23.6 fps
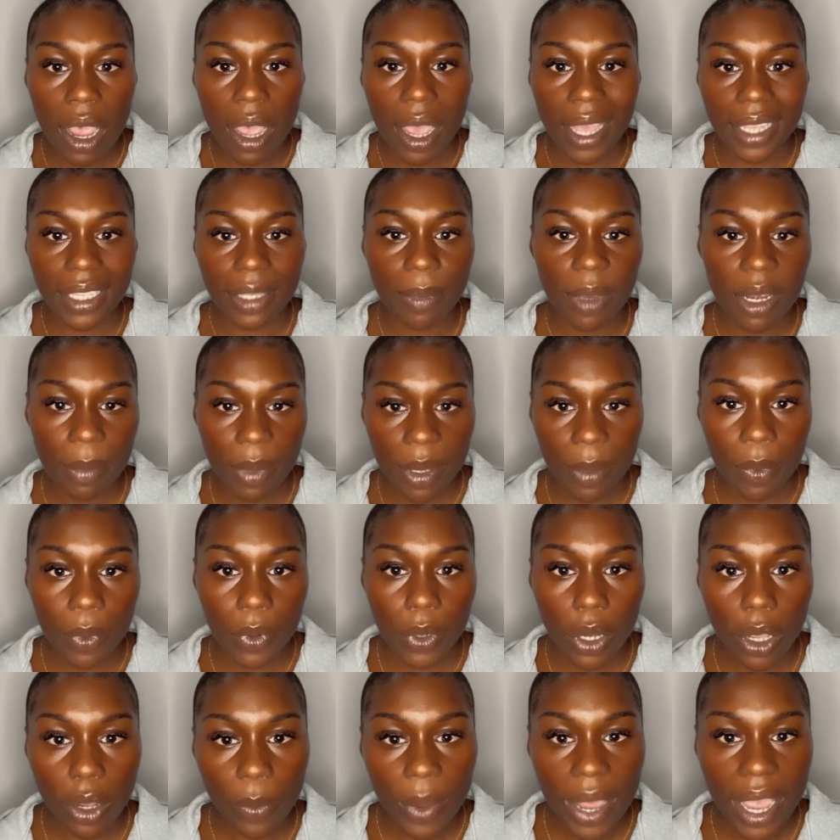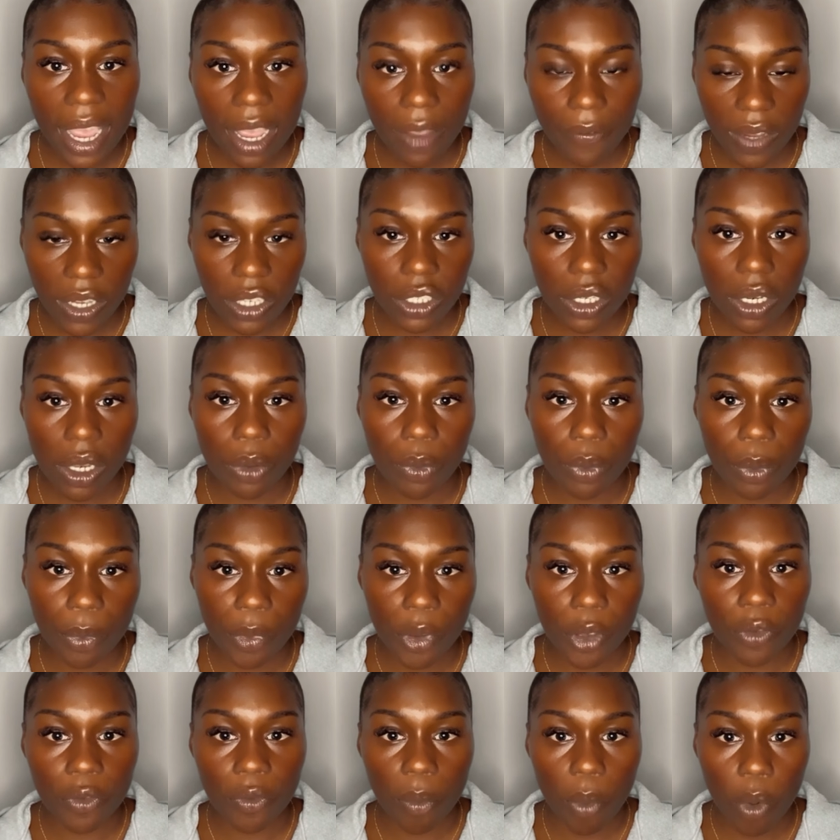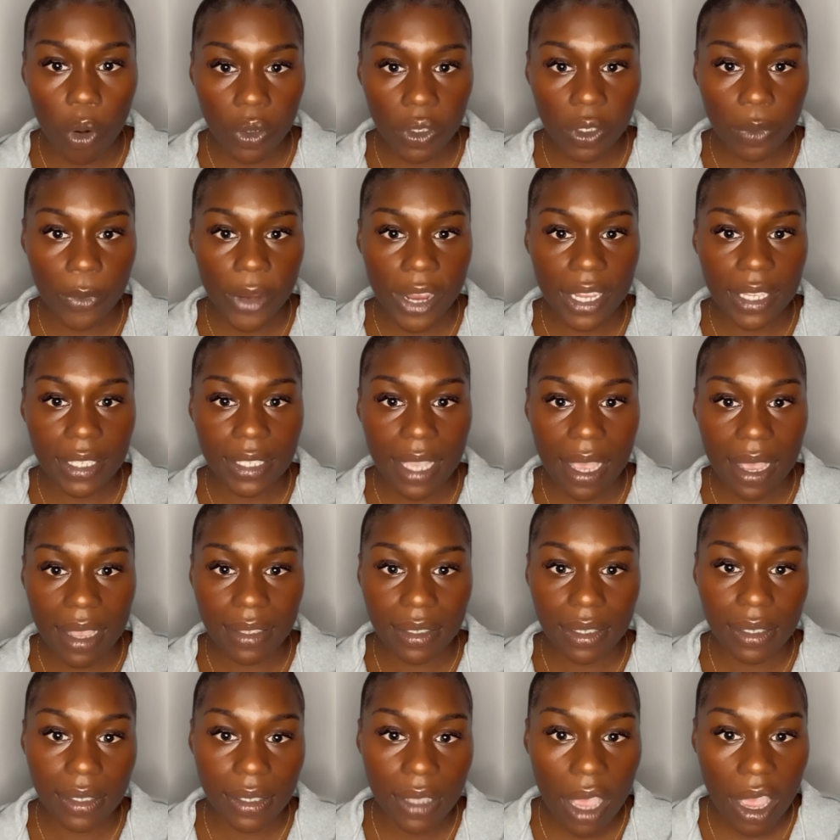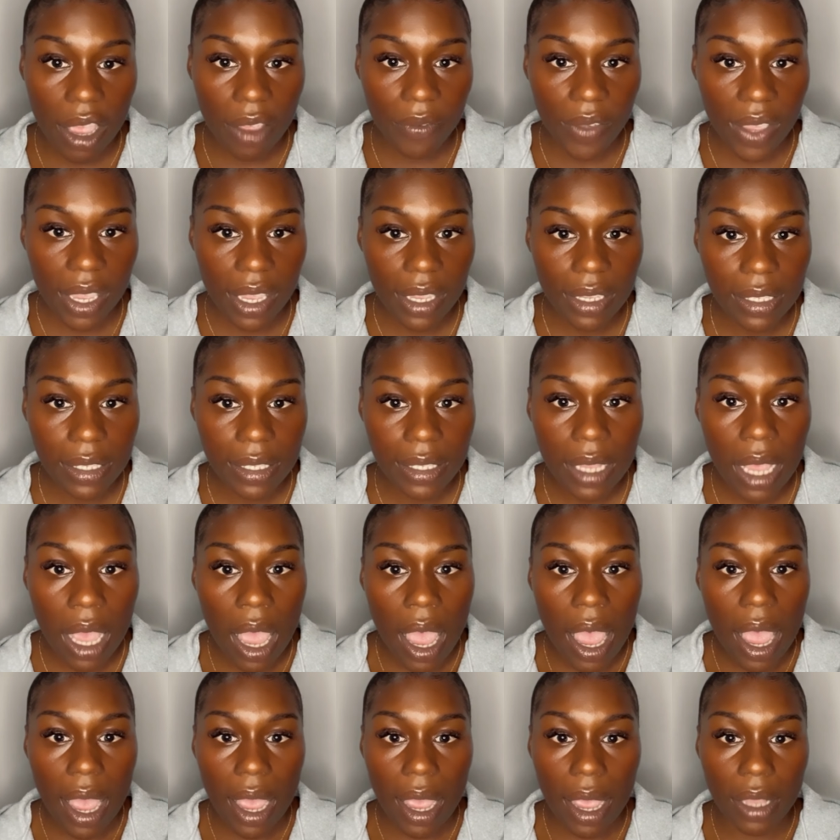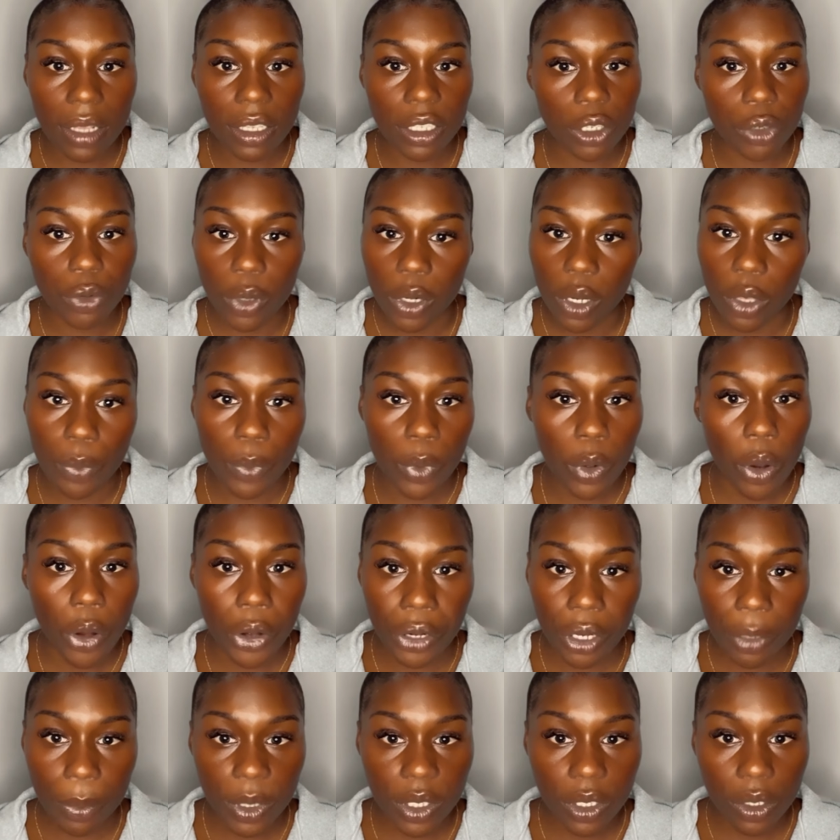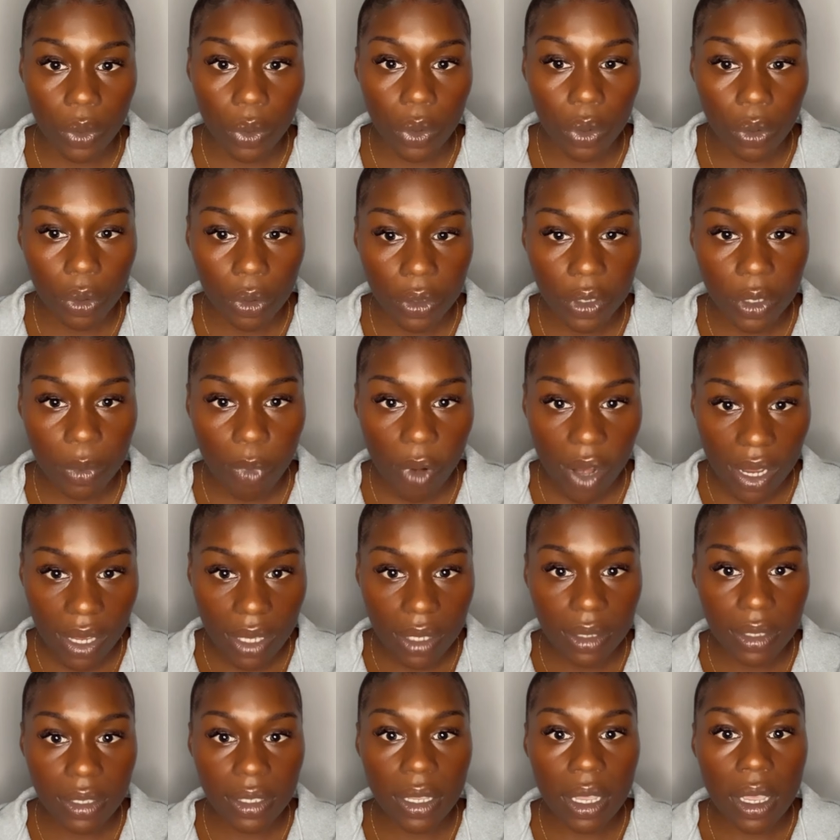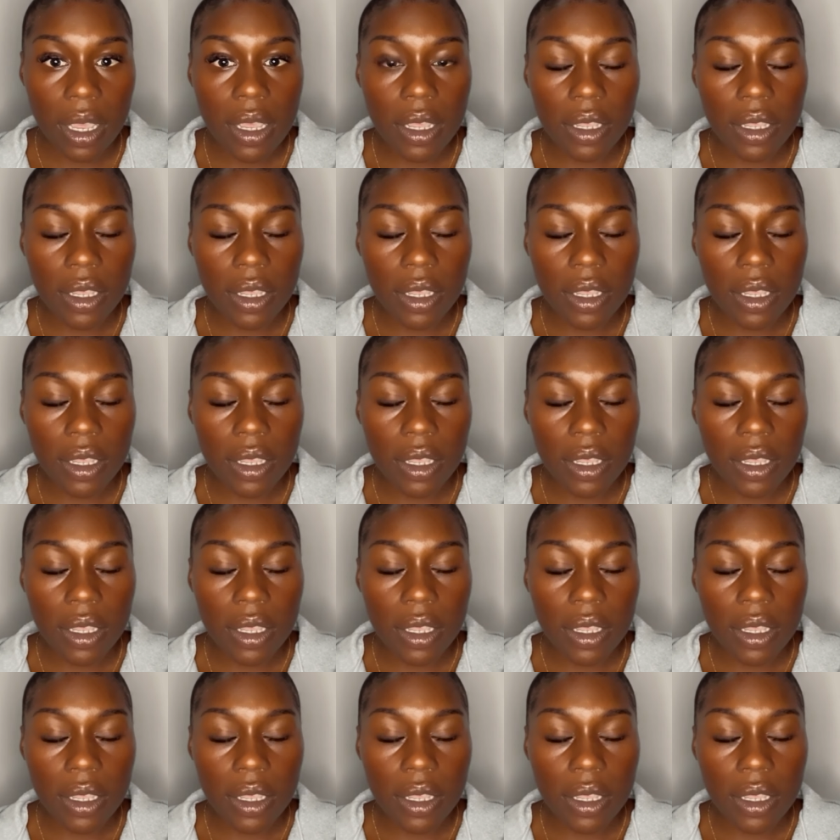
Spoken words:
As many people know, I have actually removed box braids as a service and strictly will only be doing knotless braids.